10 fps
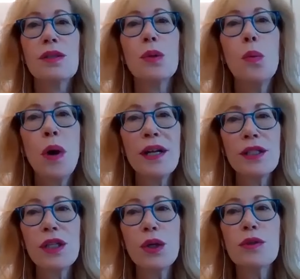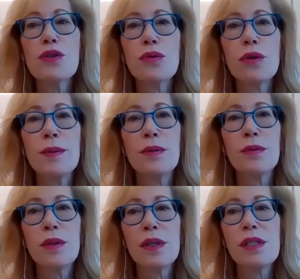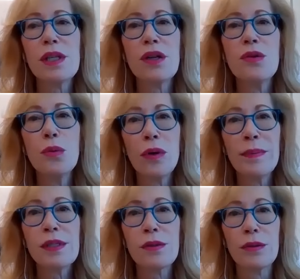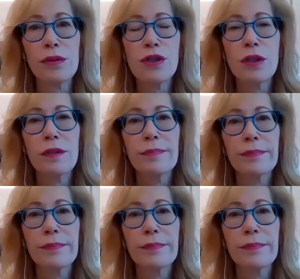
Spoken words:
To what do you attribute this enormous surge?